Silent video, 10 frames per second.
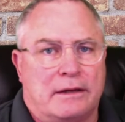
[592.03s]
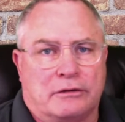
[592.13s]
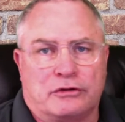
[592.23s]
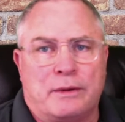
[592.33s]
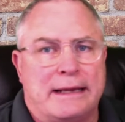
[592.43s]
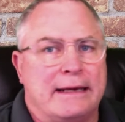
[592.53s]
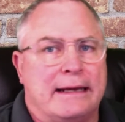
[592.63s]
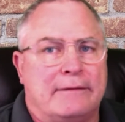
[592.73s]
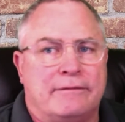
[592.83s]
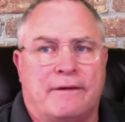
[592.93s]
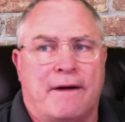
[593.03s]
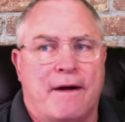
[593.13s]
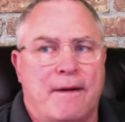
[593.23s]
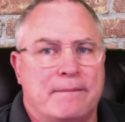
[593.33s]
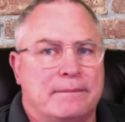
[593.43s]
tweaking it
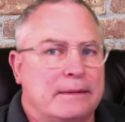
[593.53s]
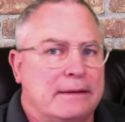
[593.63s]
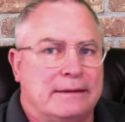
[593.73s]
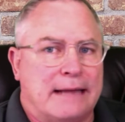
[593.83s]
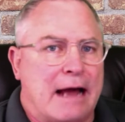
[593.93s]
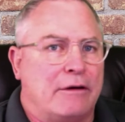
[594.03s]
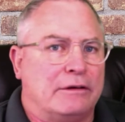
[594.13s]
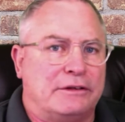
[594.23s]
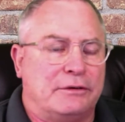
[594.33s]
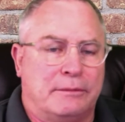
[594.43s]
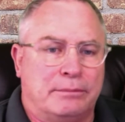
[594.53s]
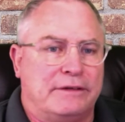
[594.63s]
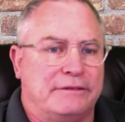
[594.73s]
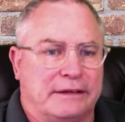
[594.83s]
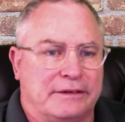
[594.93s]
from now into
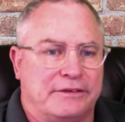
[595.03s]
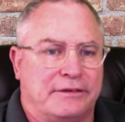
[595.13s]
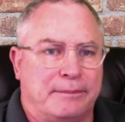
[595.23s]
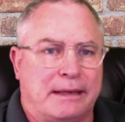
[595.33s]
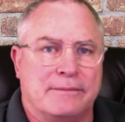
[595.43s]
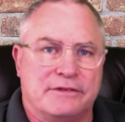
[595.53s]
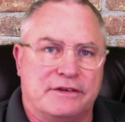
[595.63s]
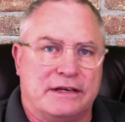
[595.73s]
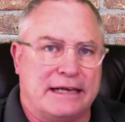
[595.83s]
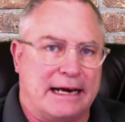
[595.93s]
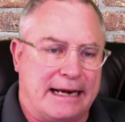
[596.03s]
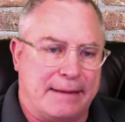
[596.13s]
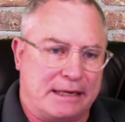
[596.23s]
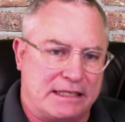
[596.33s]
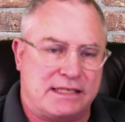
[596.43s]
oblivion, so it becomes a very
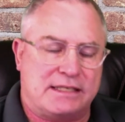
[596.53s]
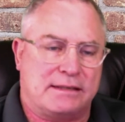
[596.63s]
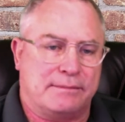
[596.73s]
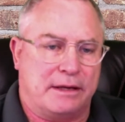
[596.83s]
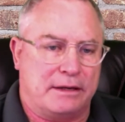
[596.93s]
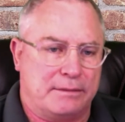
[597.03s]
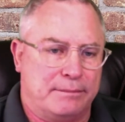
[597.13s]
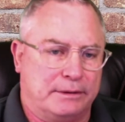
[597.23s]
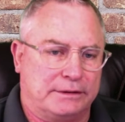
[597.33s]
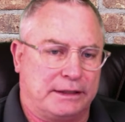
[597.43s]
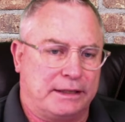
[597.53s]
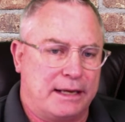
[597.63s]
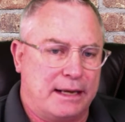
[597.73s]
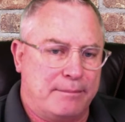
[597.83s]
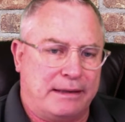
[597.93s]
dynamic system that you're building.
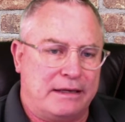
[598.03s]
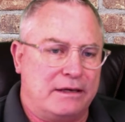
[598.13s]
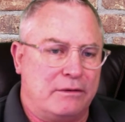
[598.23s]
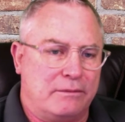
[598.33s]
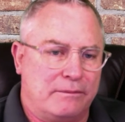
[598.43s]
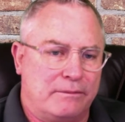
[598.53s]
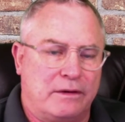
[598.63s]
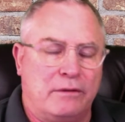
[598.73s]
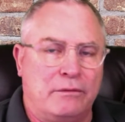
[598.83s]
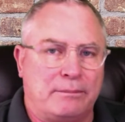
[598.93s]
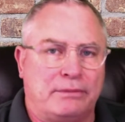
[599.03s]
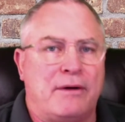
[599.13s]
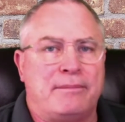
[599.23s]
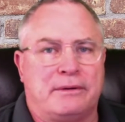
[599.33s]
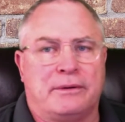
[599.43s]
But you don't you don't want to blow
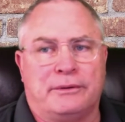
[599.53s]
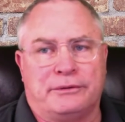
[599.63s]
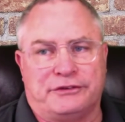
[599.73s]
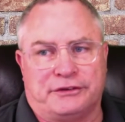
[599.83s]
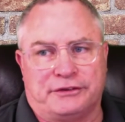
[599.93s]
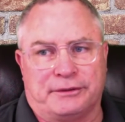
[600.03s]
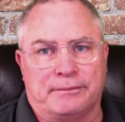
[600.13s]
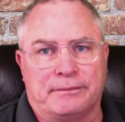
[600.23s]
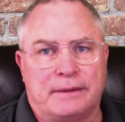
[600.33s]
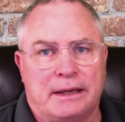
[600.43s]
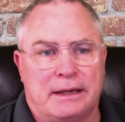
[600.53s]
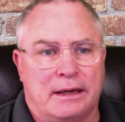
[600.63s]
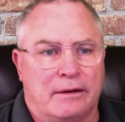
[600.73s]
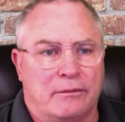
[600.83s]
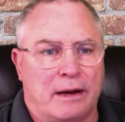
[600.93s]
up your whole system
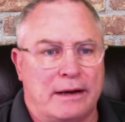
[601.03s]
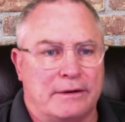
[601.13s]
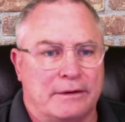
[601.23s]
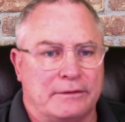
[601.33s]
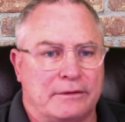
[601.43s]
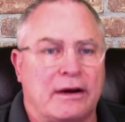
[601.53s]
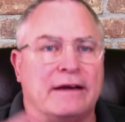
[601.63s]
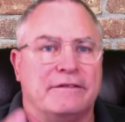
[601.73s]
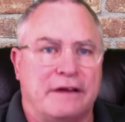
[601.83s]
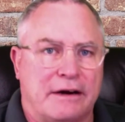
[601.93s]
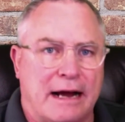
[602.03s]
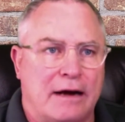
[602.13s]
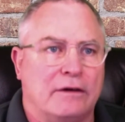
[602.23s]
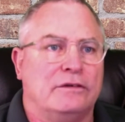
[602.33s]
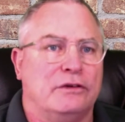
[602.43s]
while you're trying to figure
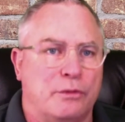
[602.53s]
out new